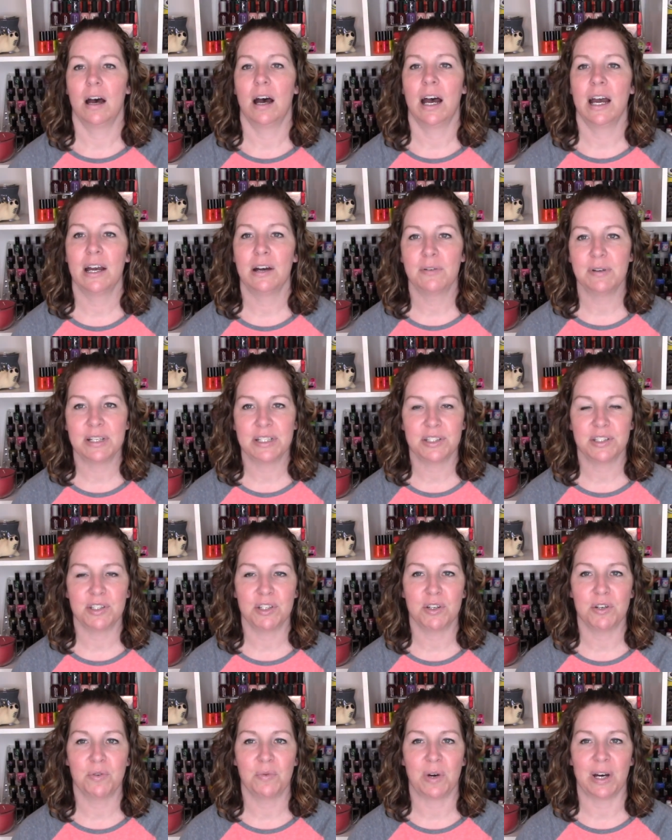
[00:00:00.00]
I always
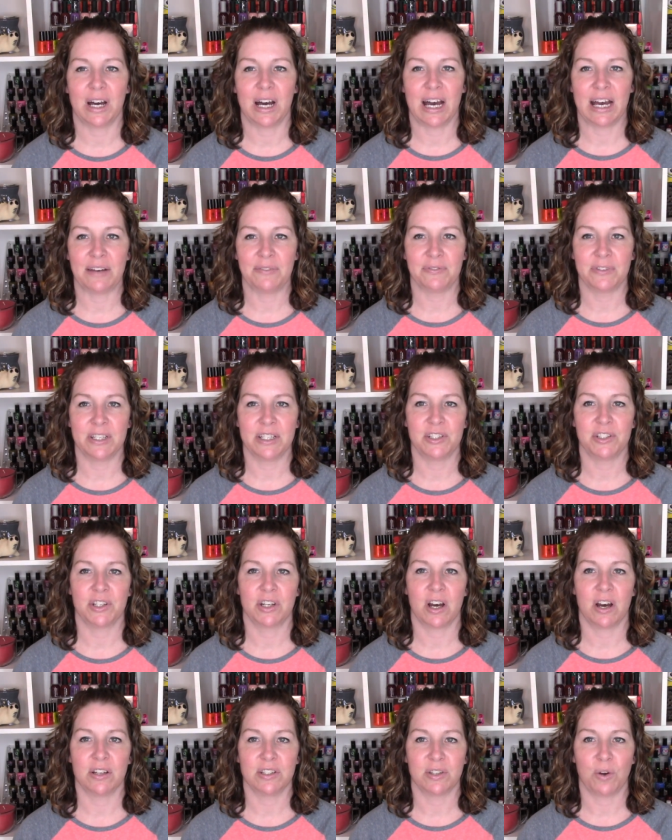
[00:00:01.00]
do what Hi Felicia
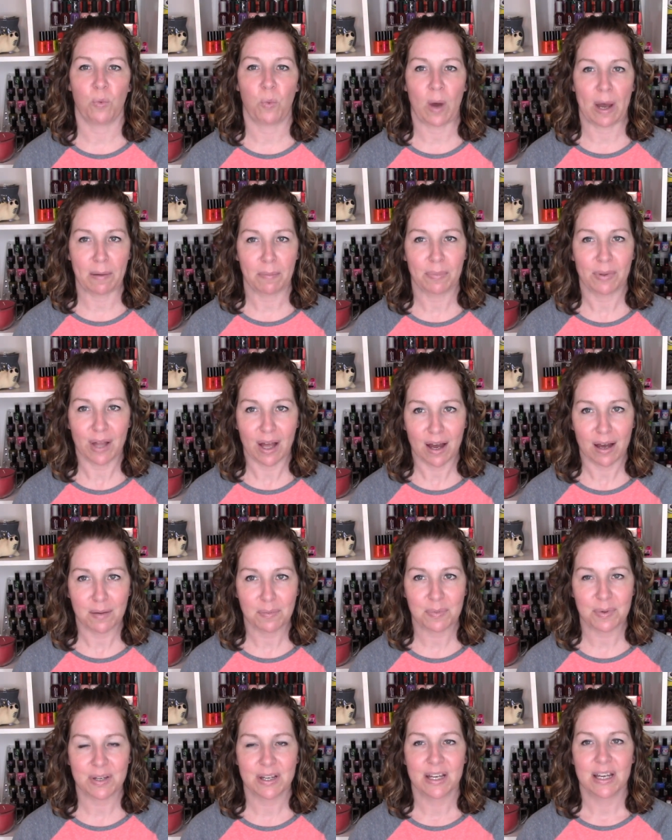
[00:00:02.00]
calls a wet
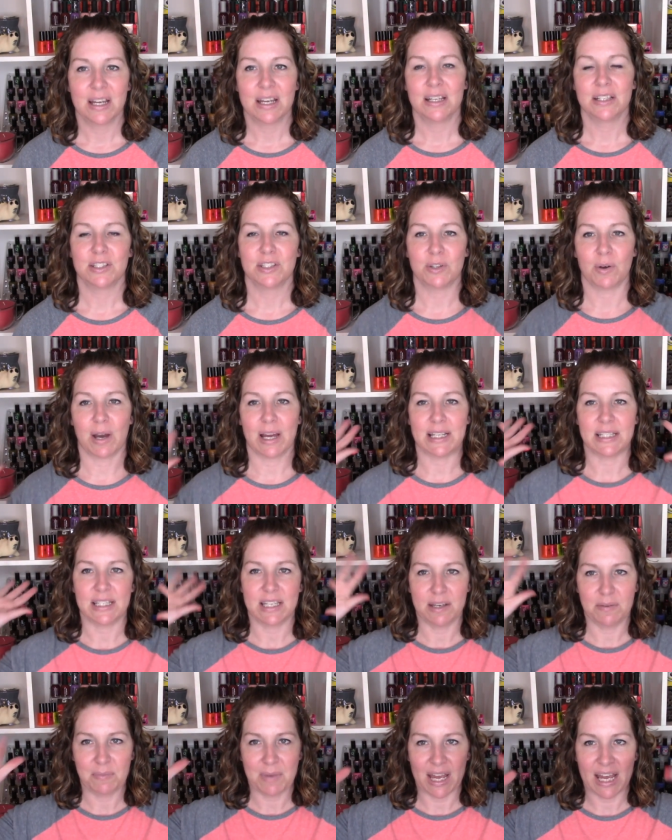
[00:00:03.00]
plop. So I
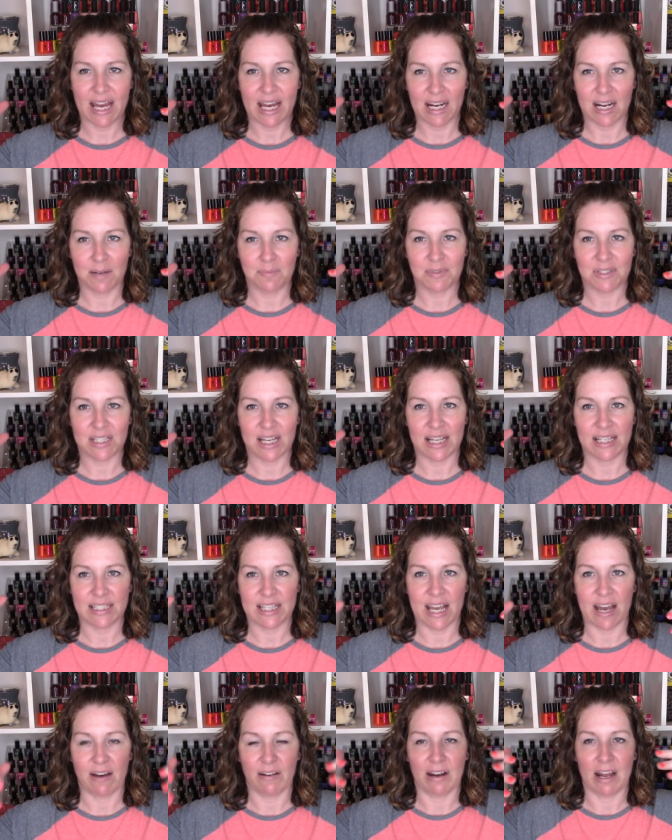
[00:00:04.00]
tip my head upside
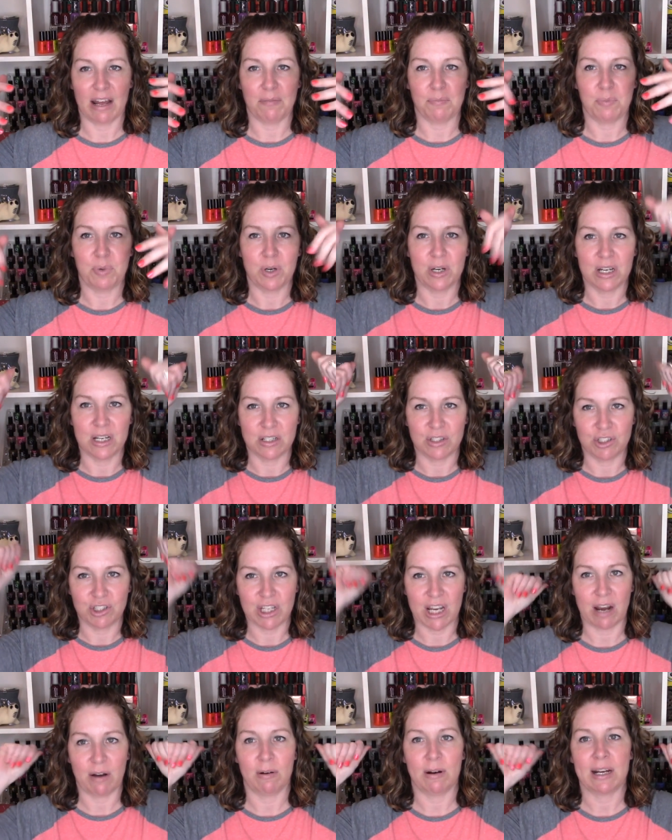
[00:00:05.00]
down and put a
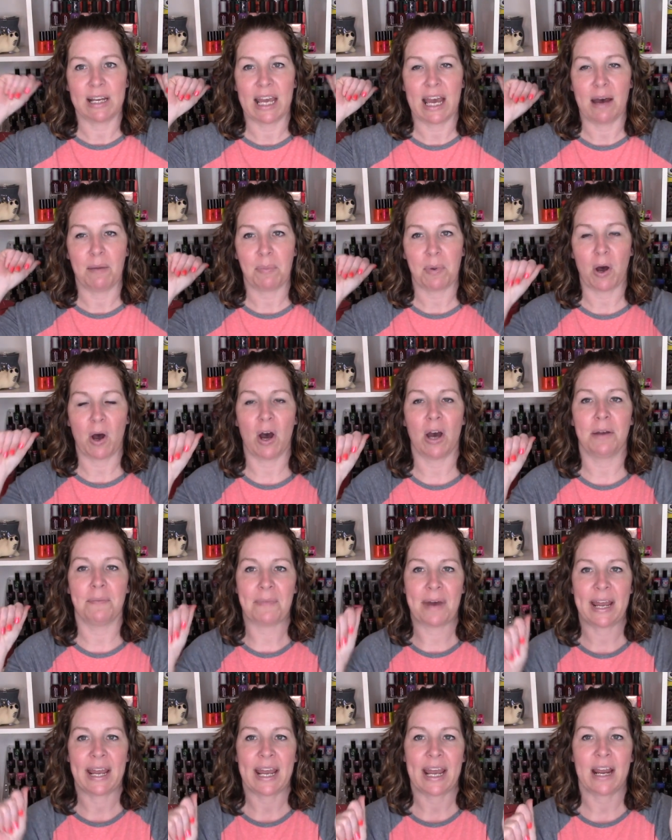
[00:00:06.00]
shower cap on
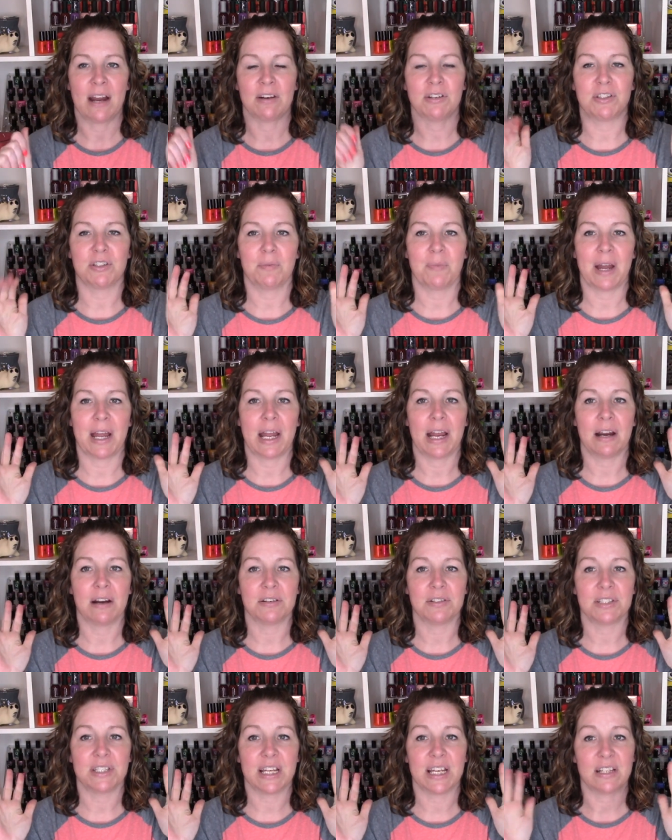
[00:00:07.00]
my hair so my
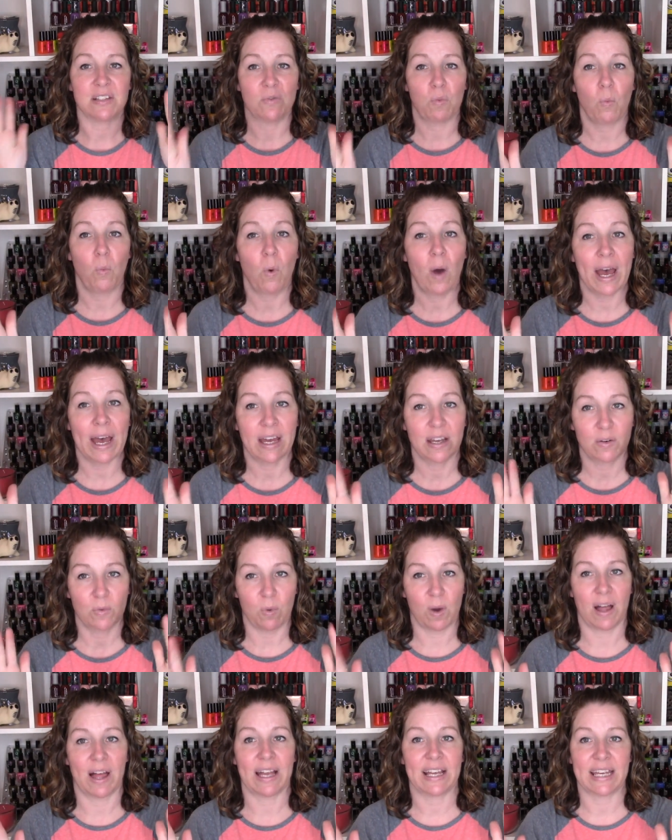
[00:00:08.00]
hair stays wet
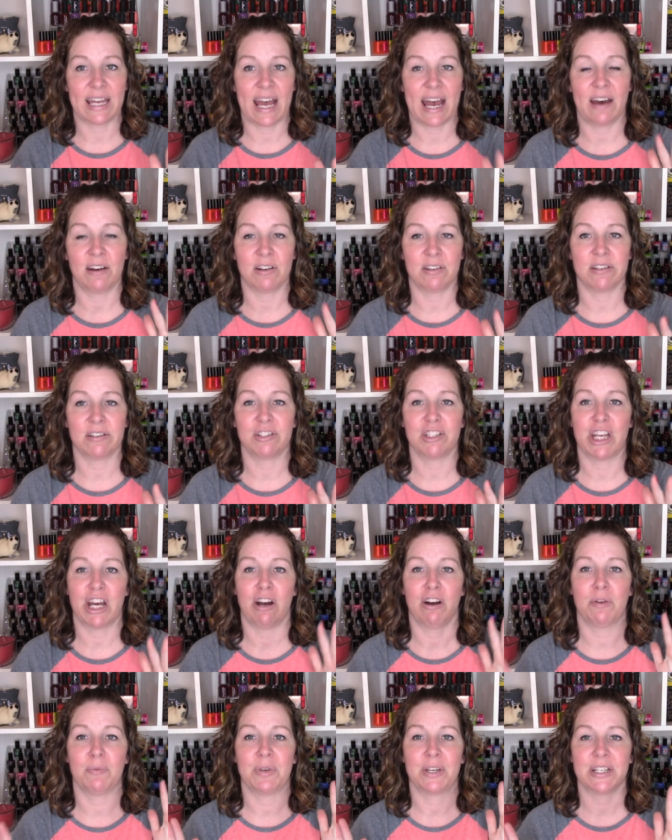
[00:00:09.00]
while I get out of the
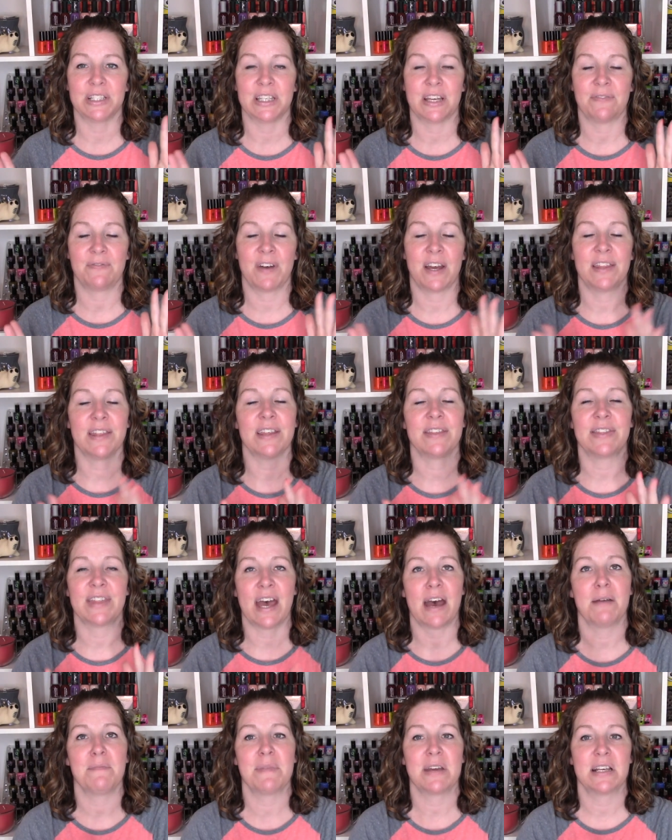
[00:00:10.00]
shower, because I find that
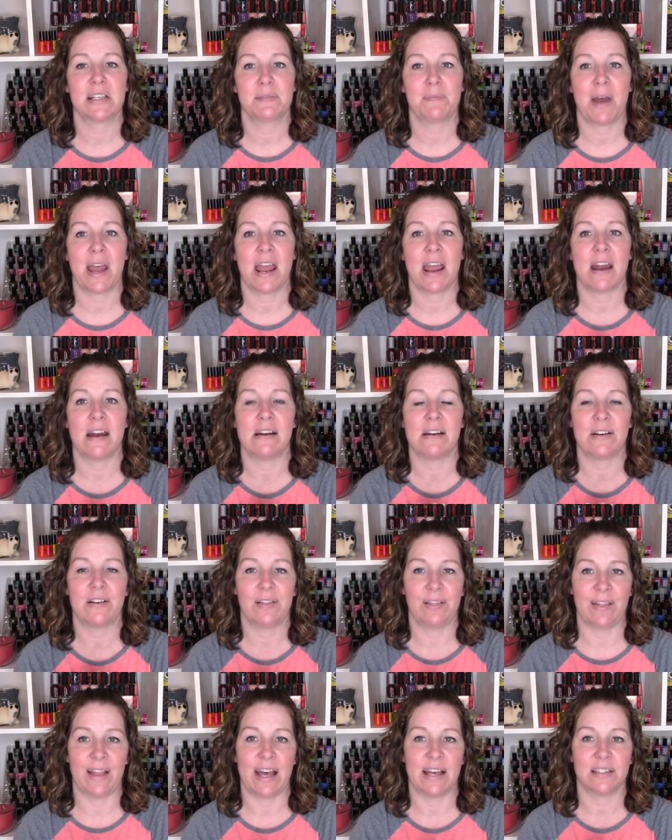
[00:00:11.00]
that makes my hair
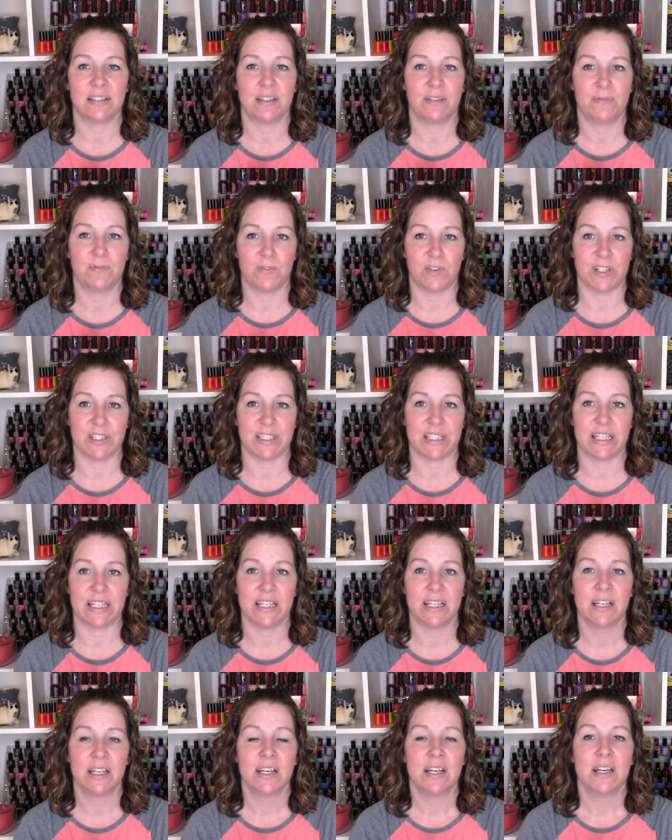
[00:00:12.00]
less frizzy.